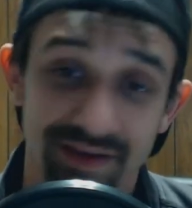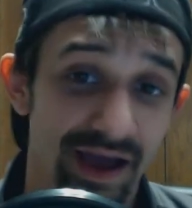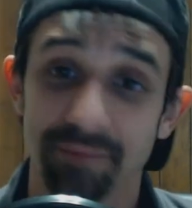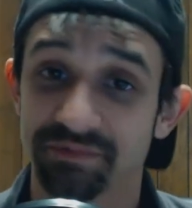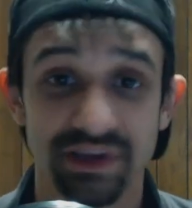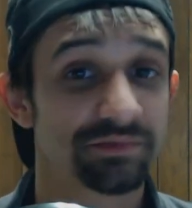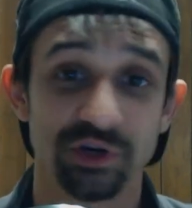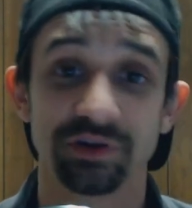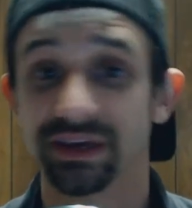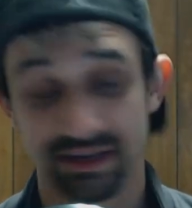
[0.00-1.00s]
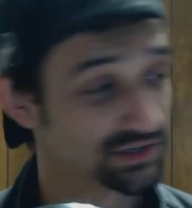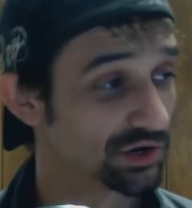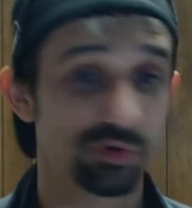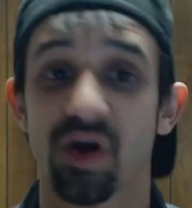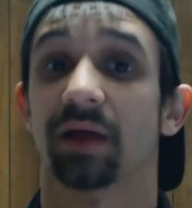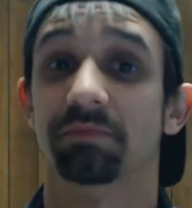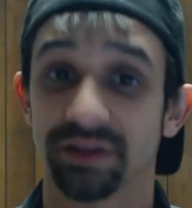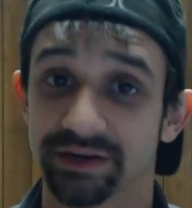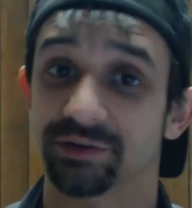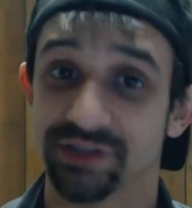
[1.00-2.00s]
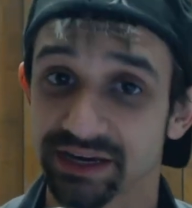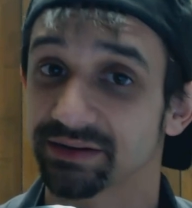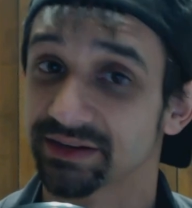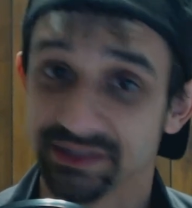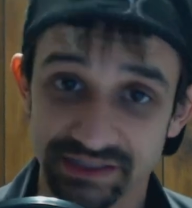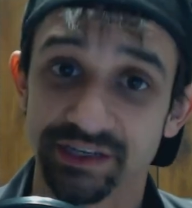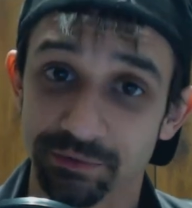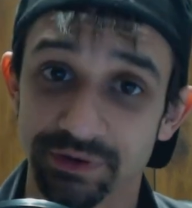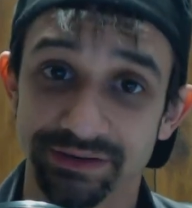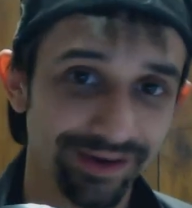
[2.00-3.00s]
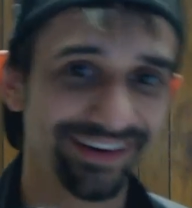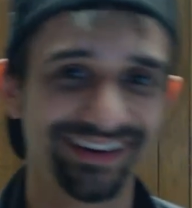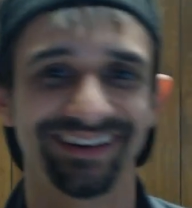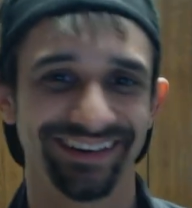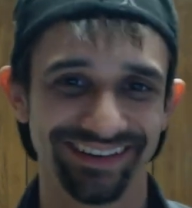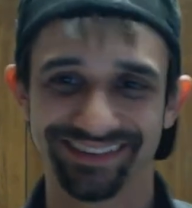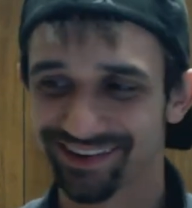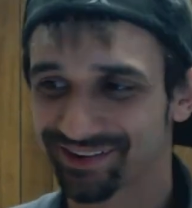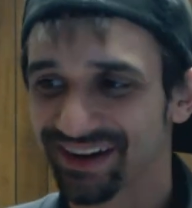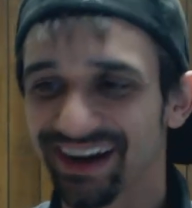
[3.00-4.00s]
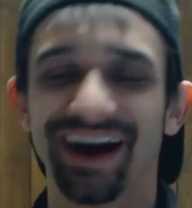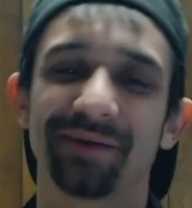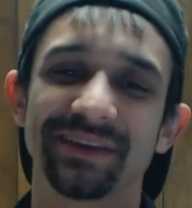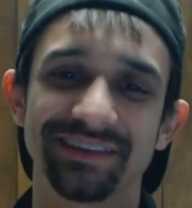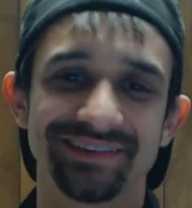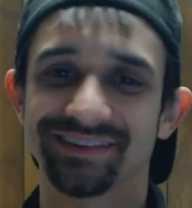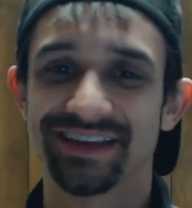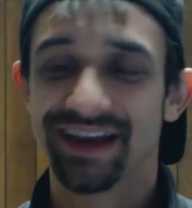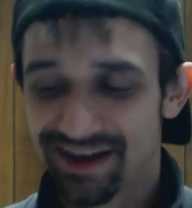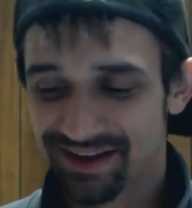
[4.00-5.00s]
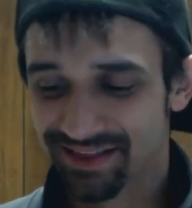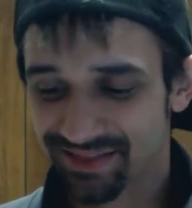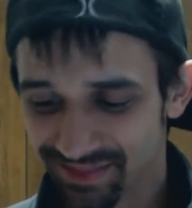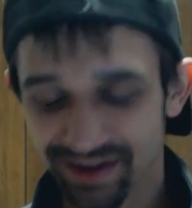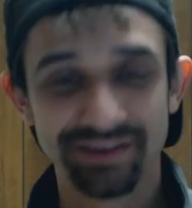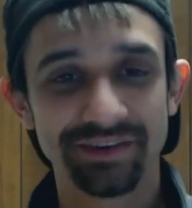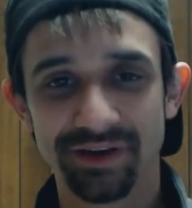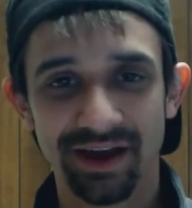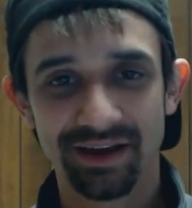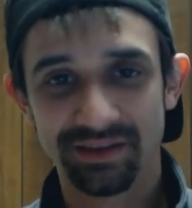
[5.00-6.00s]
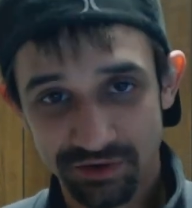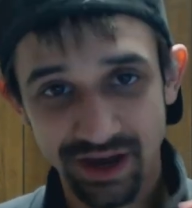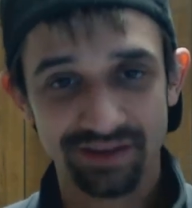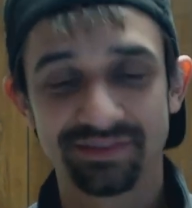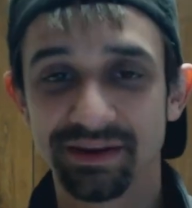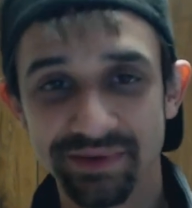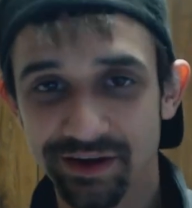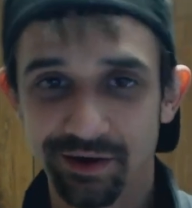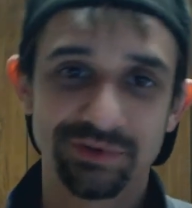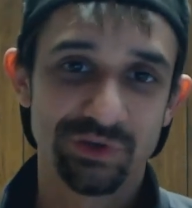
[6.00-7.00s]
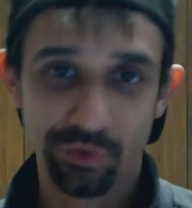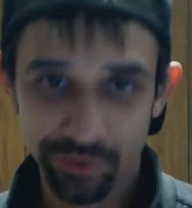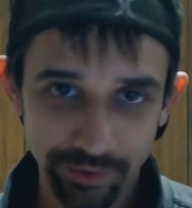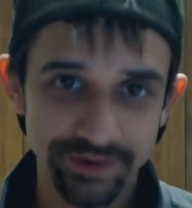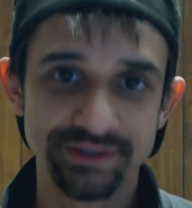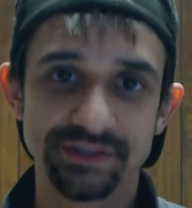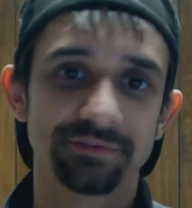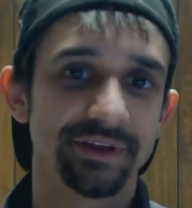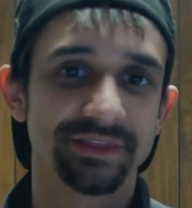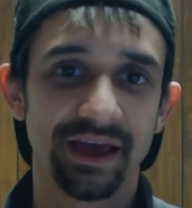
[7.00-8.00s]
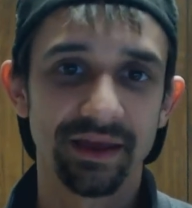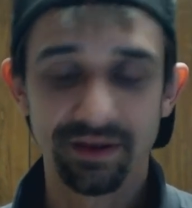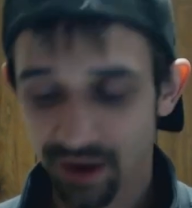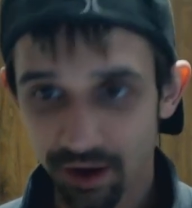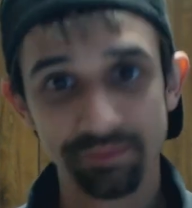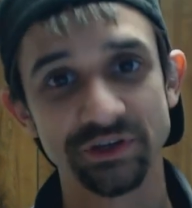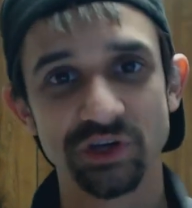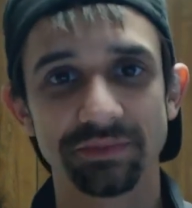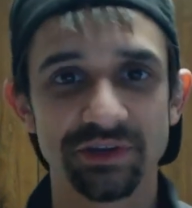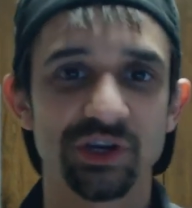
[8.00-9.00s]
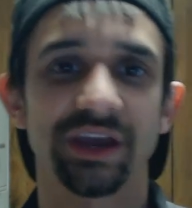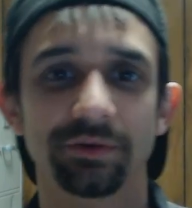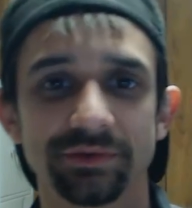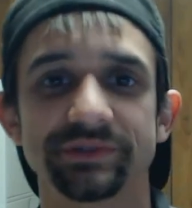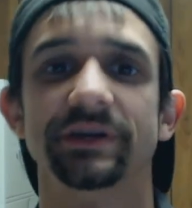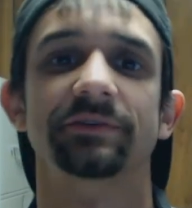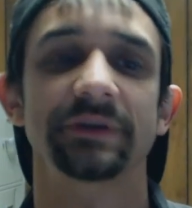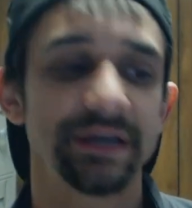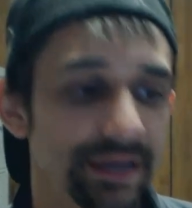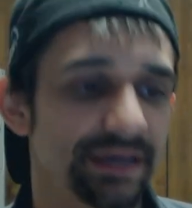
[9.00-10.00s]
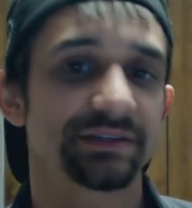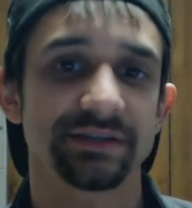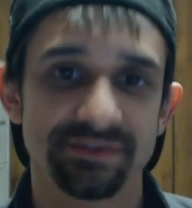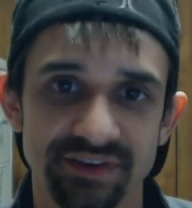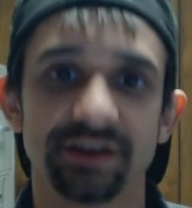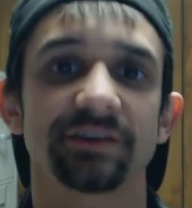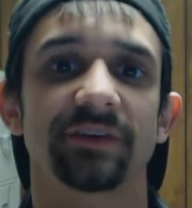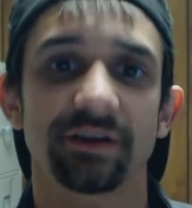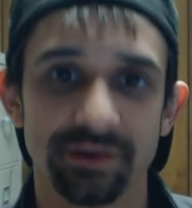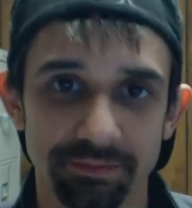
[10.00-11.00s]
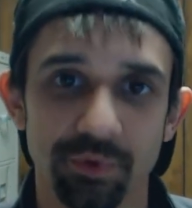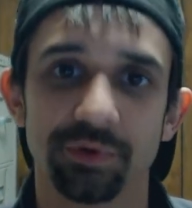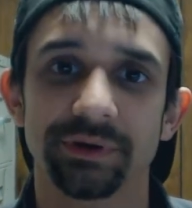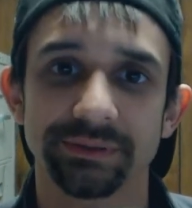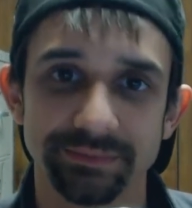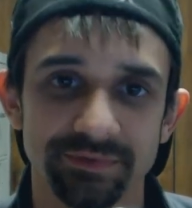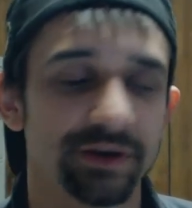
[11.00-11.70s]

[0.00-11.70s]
I'm joking. It's incredibly entertaining. Continue it. No. So I mean, you guys letting me know what's going on and stuff like that, help me shape the channel and stuff, is a very, very important.